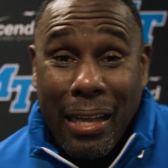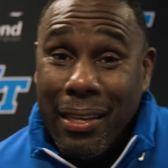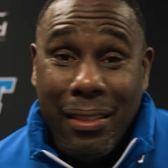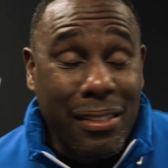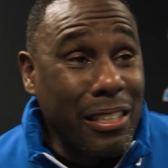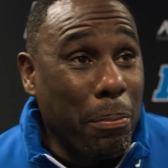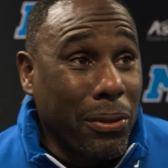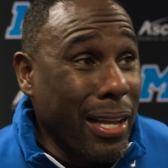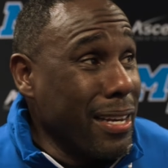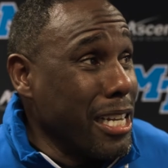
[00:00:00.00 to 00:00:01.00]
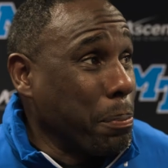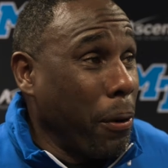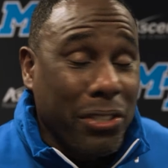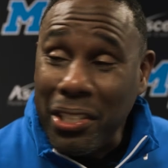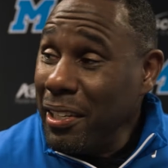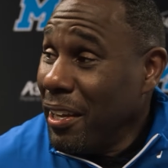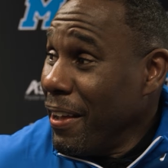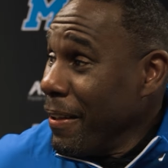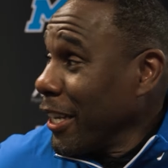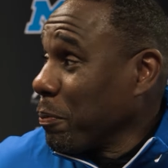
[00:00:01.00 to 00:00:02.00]
think the simple thing that's pushing
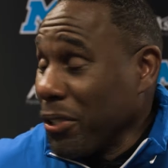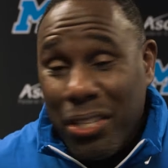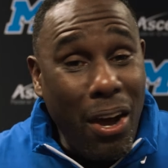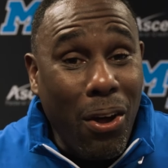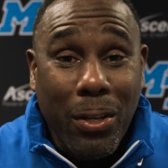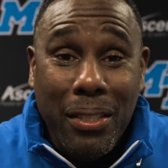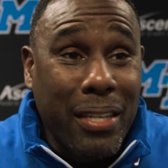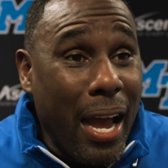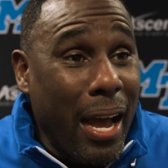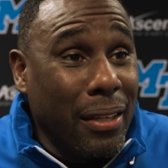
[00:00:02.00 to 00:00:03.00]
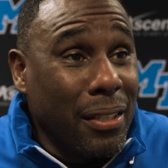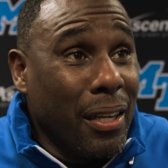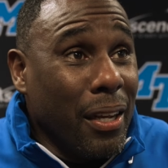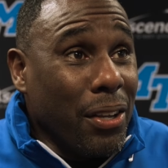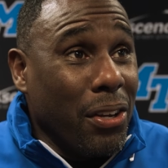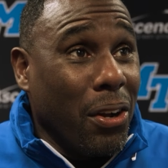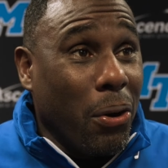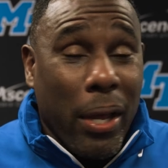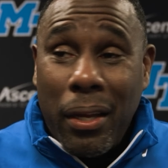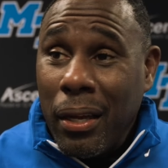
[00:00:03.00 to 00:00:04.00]
all these guys, you
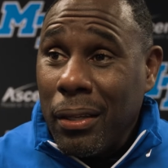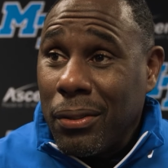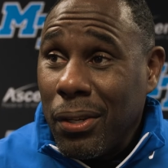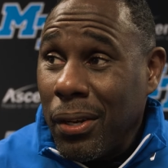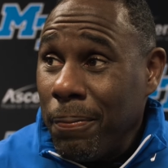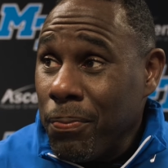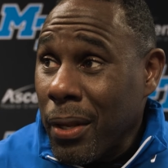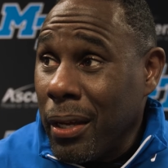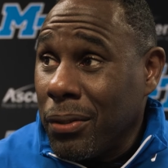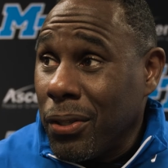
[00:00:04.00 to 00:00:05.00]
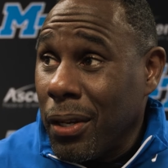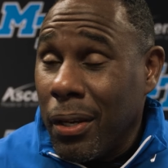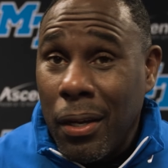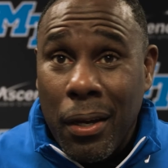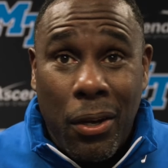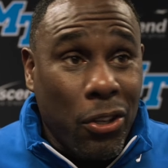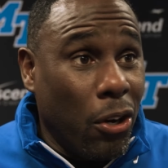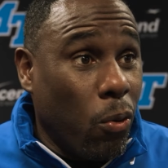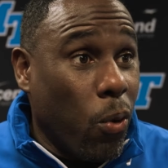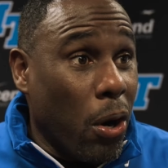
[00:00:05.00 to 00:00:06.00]
know, into
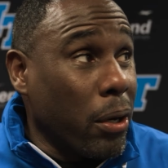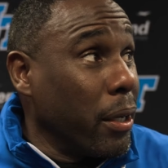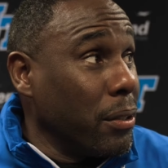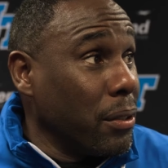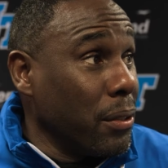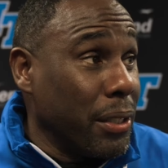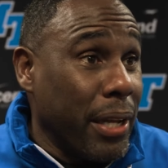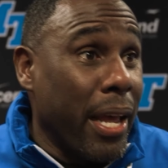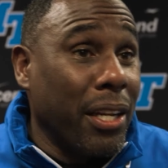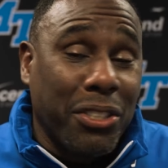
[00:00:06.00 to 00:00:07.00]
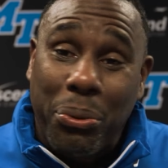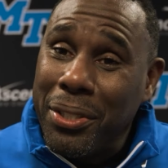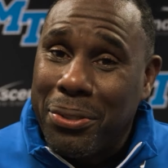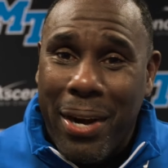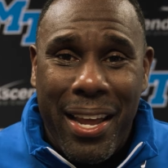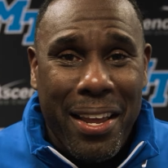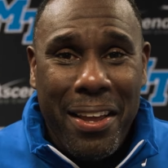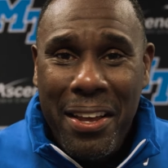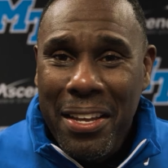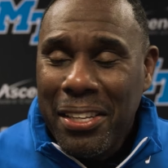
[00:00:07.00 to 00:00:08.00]
work is injuries, right?
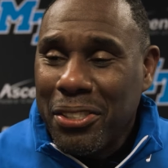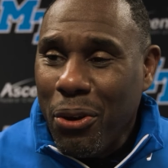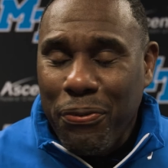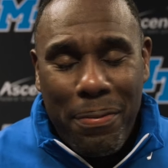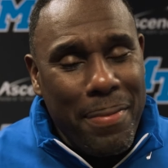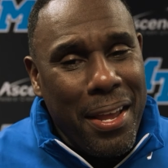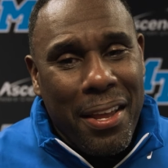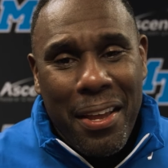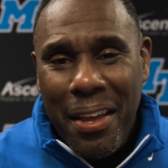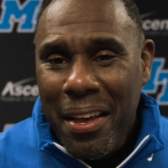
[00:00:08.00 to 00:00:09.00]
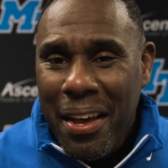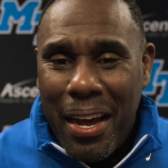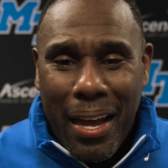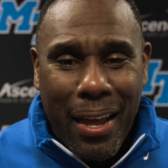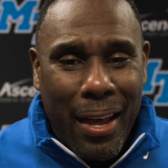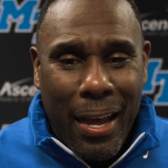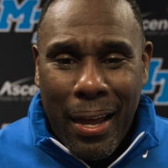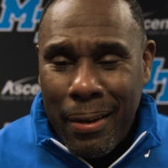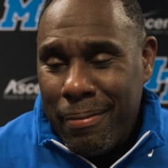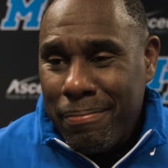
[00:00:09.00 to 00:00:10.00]
So for me,
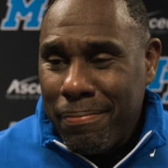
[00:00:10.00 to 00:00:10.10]
I